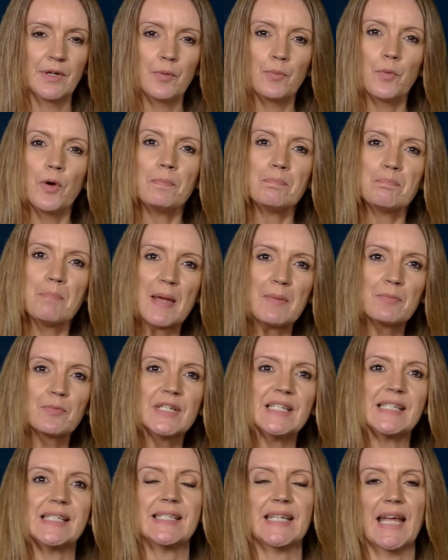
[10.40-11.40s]
What
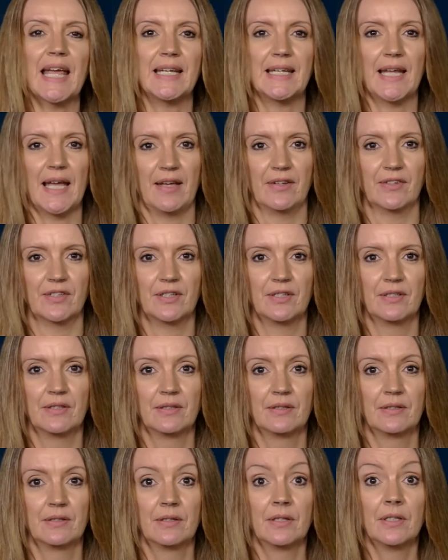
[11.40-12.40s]
memories stand out?
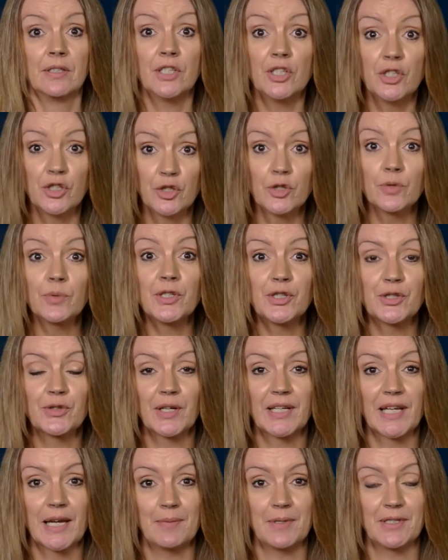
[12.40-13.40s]
Did you
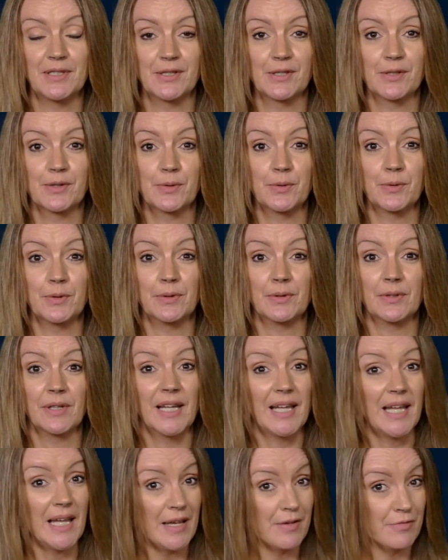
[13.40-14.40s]
enjoy coming to school
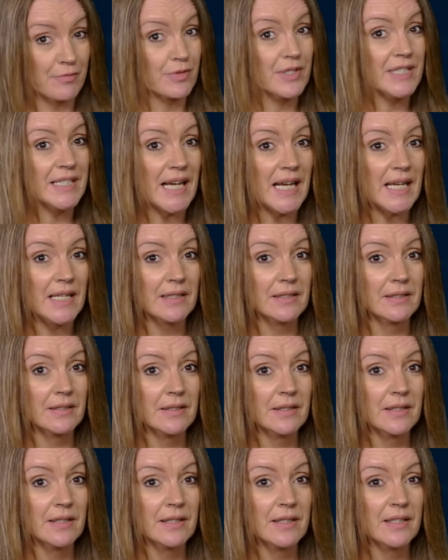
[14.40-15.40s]
every day?
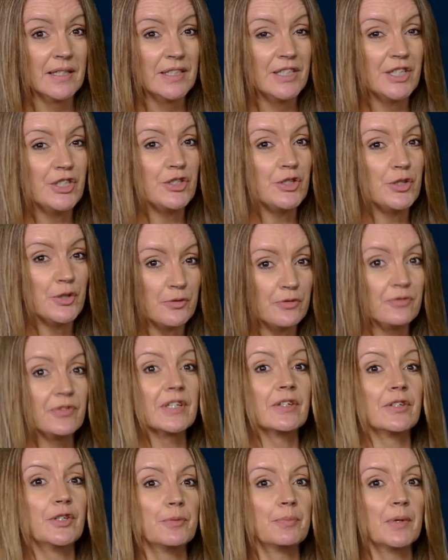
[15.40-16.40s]
Did you
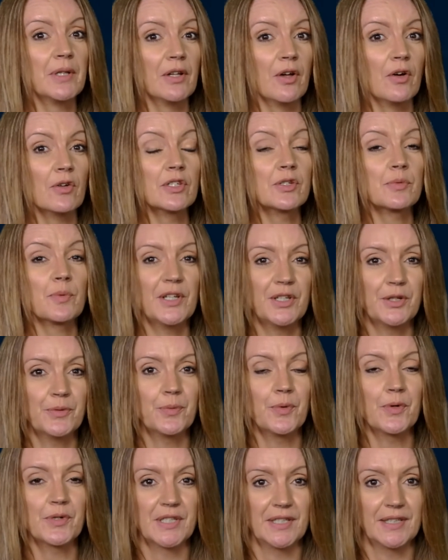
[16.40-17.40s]
feel you belonged when you
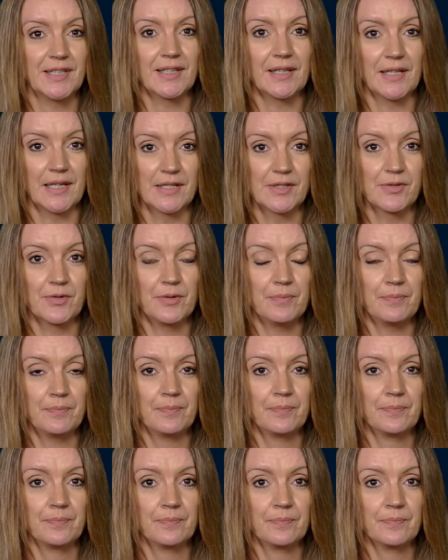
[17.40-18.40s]
walked in the classroom?
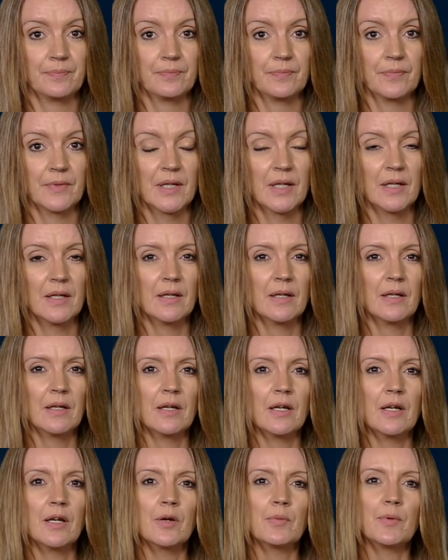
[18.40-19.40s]

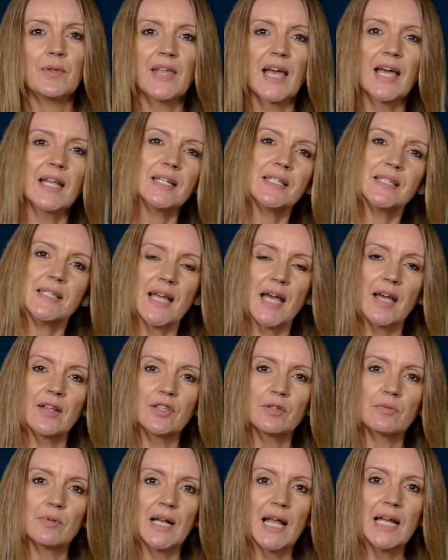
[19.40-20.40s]
Without a doubt,
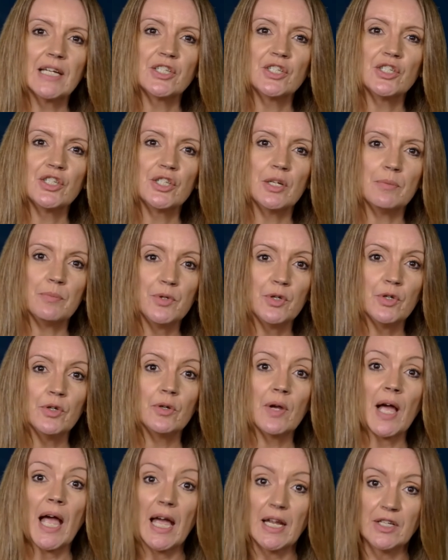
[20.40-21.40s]
the relationship
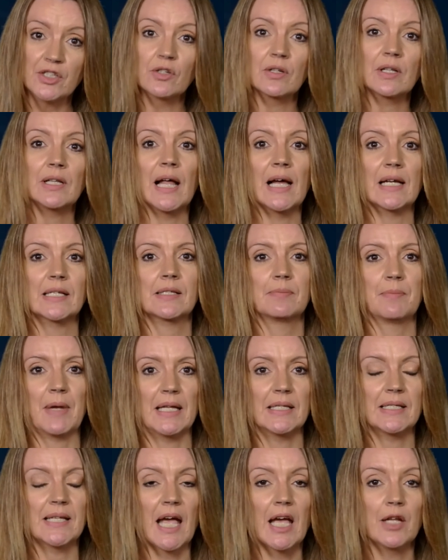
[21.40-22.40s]
you and your
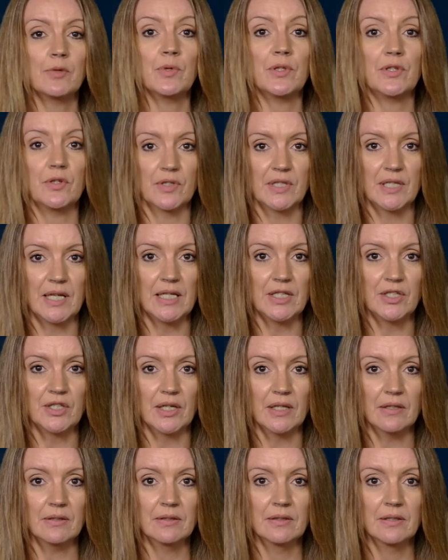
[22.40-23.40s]
classmates had with your
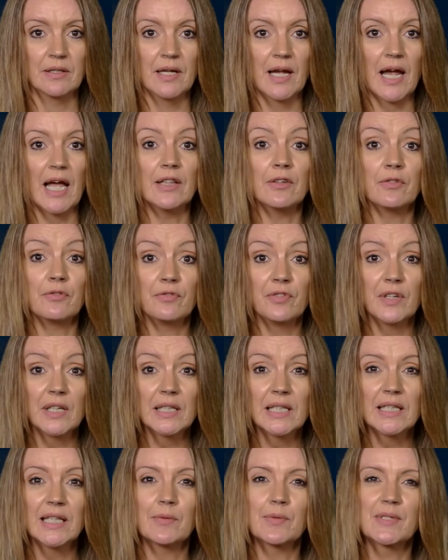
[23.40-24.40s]
teacher and the
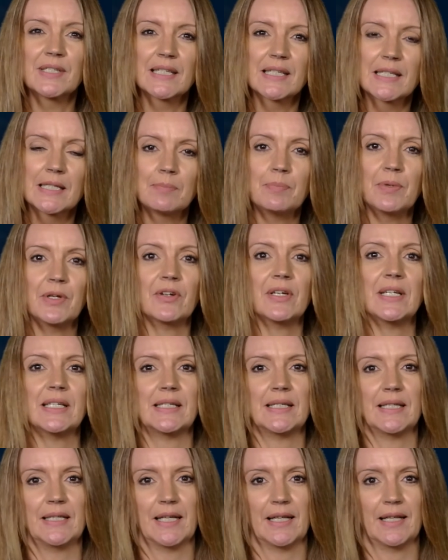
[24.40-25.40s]
feeling that was
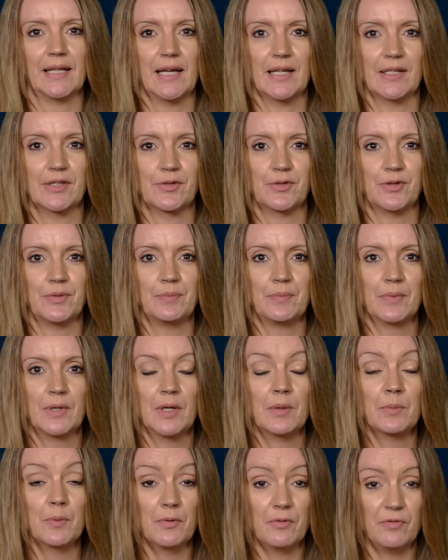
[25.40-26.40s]
experienced in the classroom
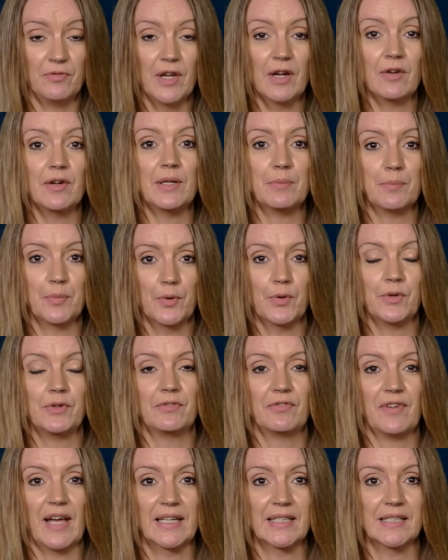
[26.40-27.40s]
were very important
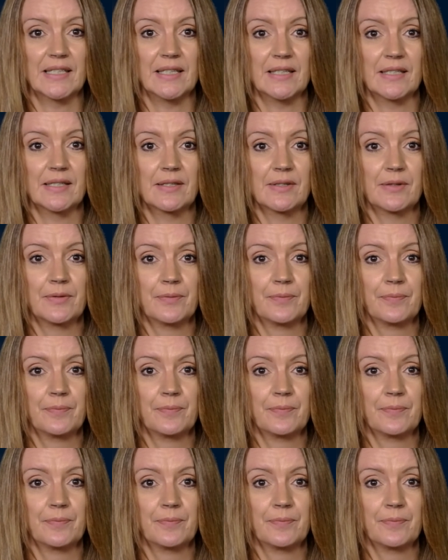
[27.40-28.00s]
factors.